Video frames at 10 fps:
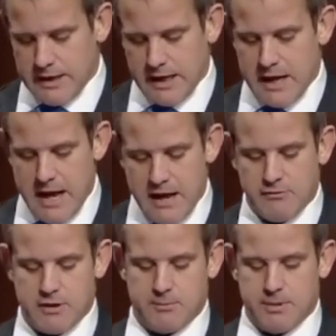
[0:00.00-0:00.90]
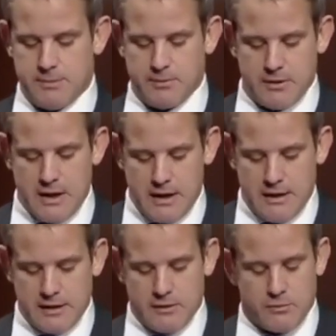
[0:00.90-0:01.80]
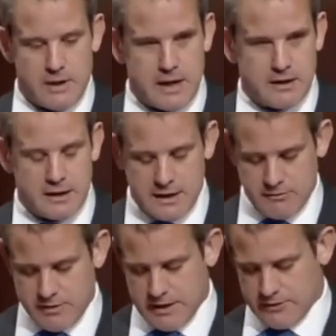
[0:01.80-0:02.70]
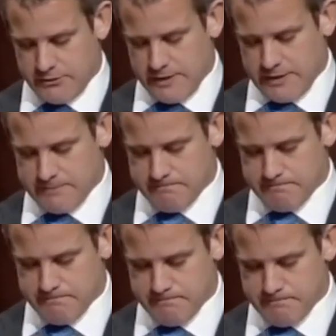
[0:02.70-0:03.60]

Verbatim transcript: can have on people in Iraq and Afghanistan.